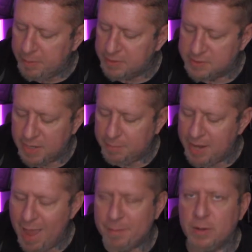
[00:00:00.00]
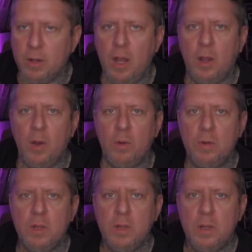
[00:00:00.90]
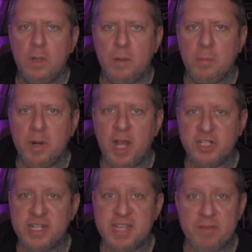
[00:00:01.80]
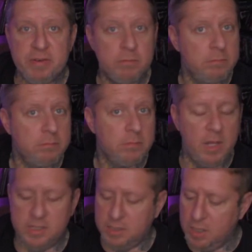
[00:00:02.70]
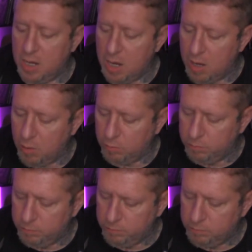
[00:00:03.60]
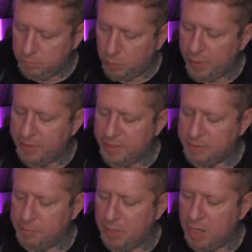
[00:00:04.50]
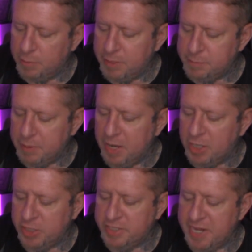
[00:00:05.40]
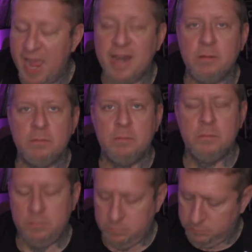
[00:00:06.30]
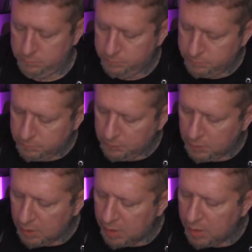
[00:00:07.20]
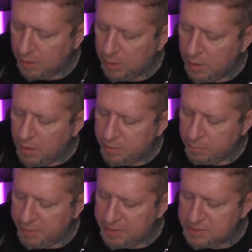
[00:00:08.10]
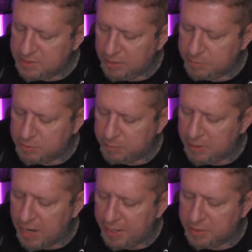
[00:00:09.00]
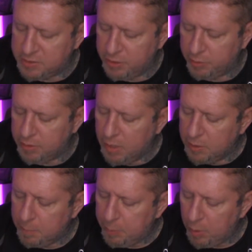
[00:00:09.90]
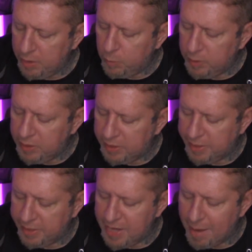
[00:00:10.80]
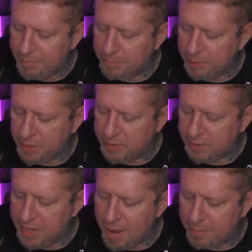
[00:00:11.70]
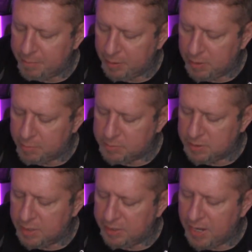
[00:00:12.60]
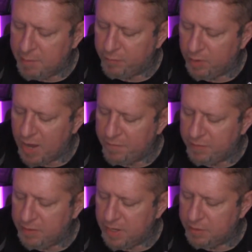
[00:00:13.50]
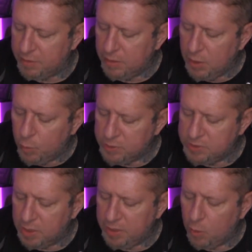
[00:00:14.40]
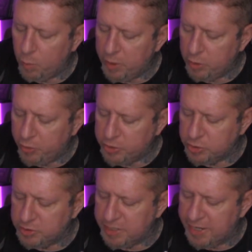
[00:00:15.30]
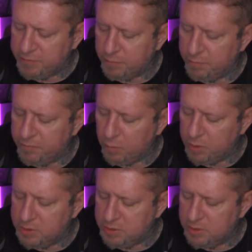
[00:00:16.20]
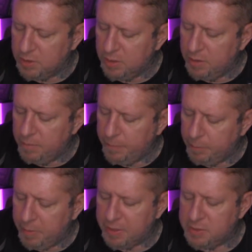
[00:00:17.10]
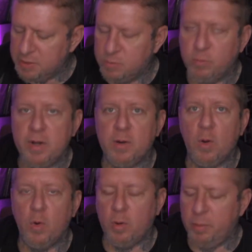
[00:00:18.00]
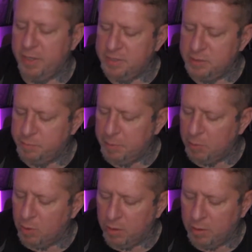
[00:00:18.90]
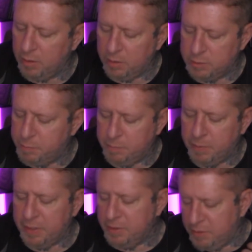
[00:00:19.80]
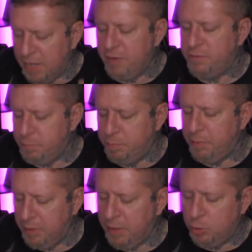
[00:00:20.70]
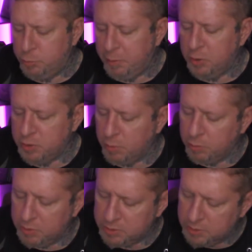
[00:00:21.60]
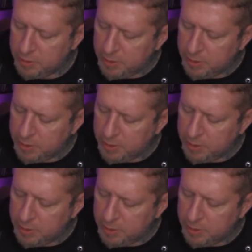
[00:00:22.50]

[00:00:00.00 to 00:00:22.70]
in the same cabin. Uh-oh. Menage a 7? Let's go. No, wait, that's Menage a 10. The men seem to be hiding a secret. The party weekend at the cabin becomes a game for life and death when suddenly a weird creature attacks from forest. Man, this is written horribly. I guess these people aren't like native English speakers who wrote this.